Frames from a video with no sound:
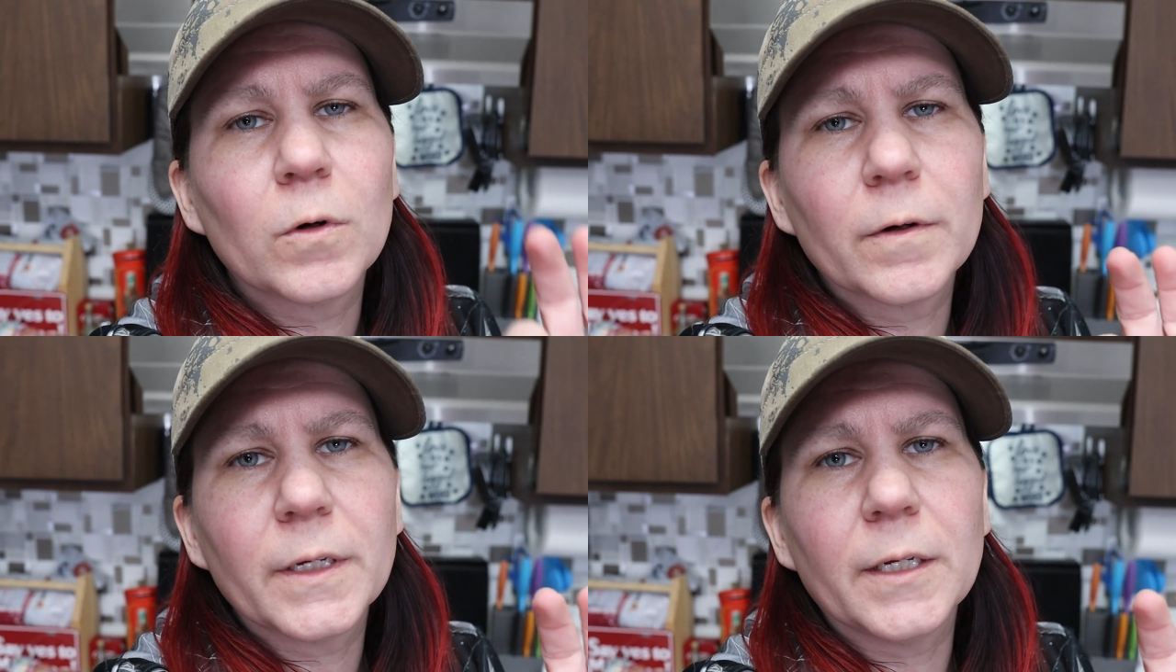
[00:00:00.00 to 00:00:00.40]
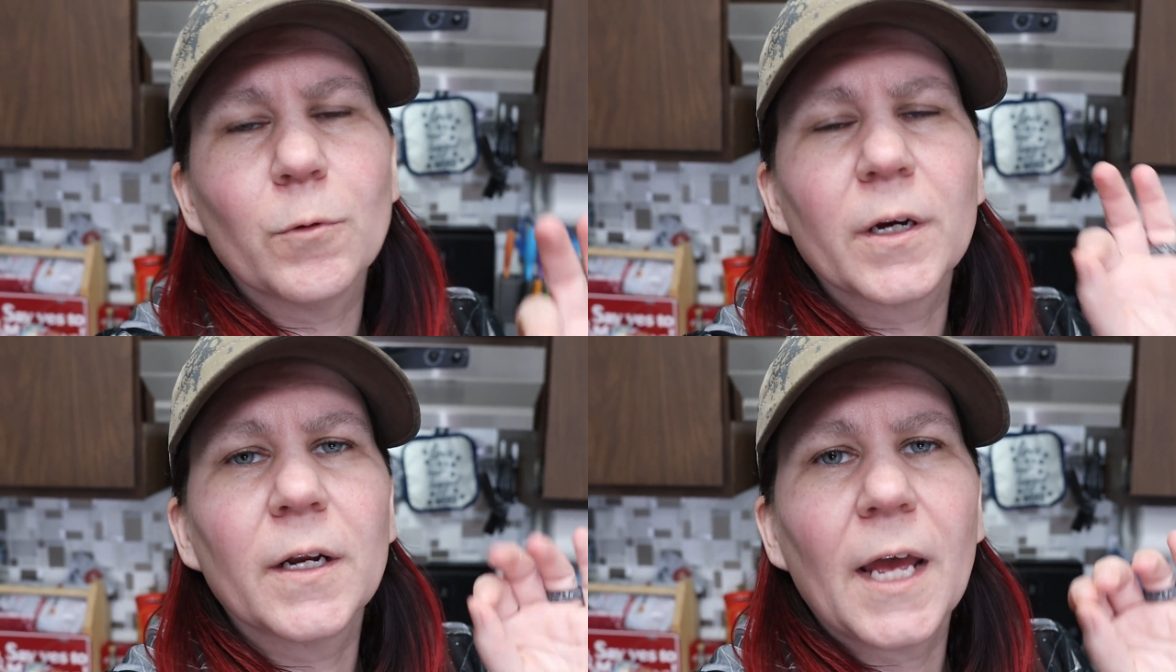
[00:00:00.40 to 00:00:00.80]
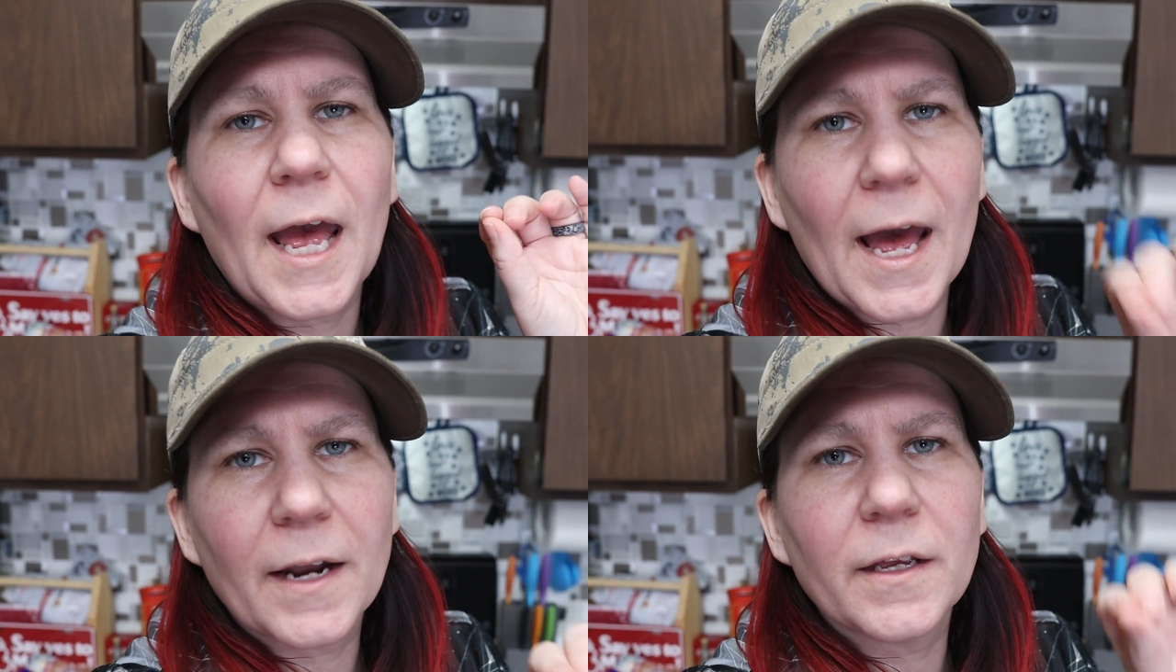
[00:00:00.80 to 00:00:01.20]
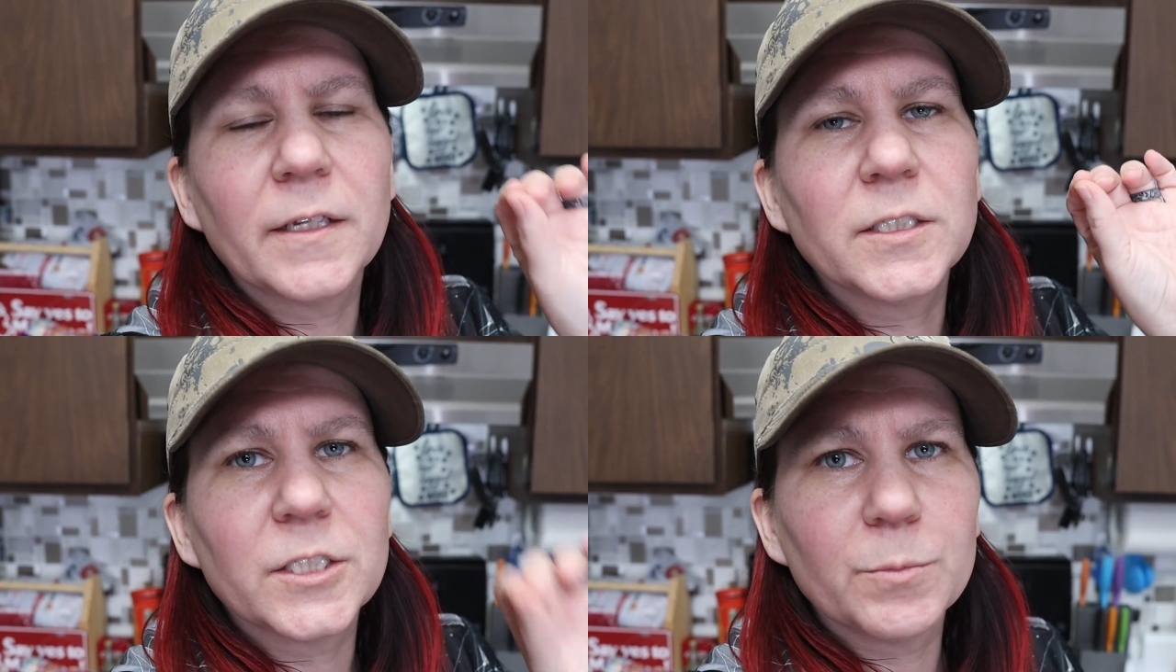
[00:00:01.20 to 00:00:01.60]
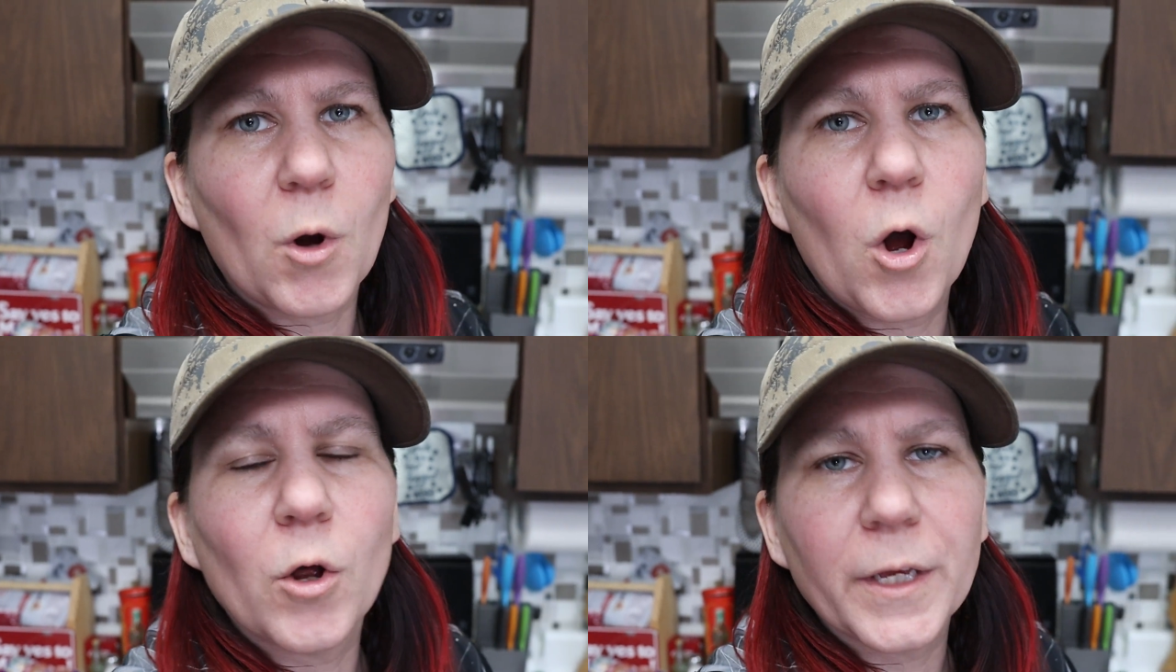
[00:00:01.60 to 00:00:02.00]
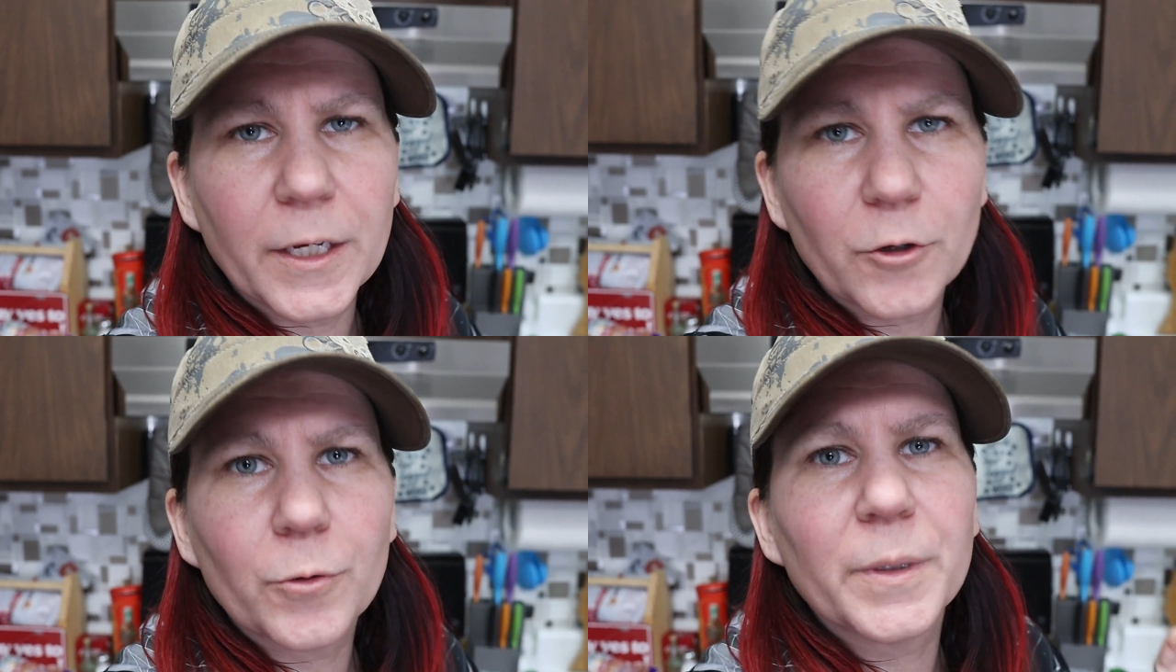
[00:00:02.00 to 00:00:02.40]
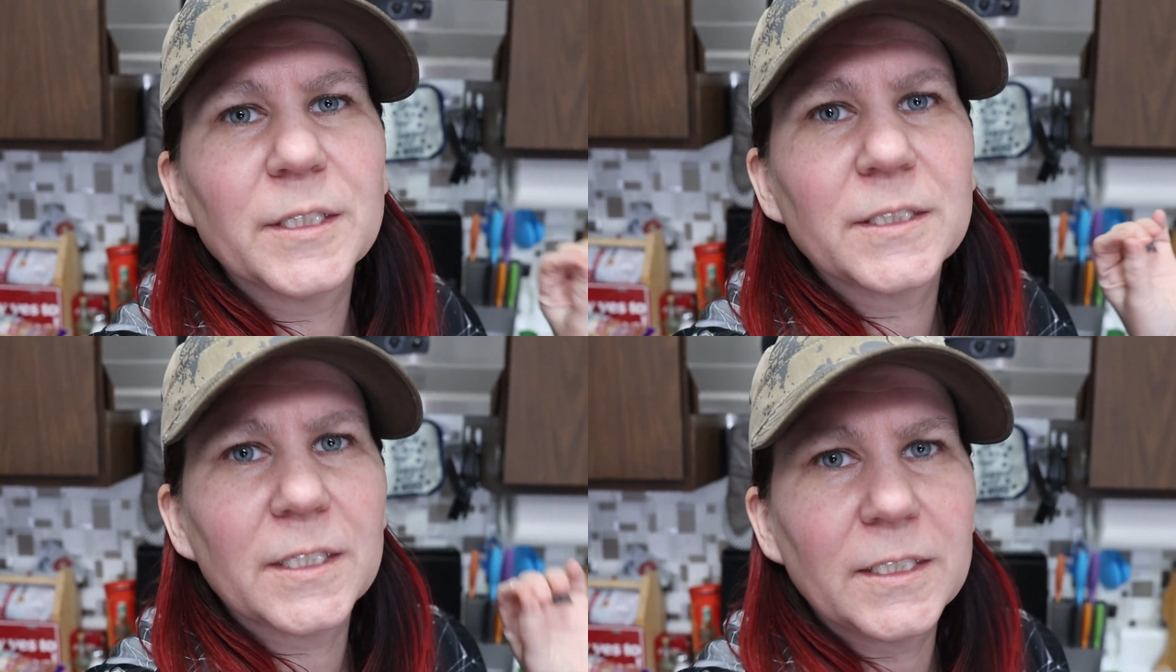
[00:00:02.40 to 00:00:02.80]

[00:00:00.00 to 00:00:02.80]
worry, we're gonna add it in small increments to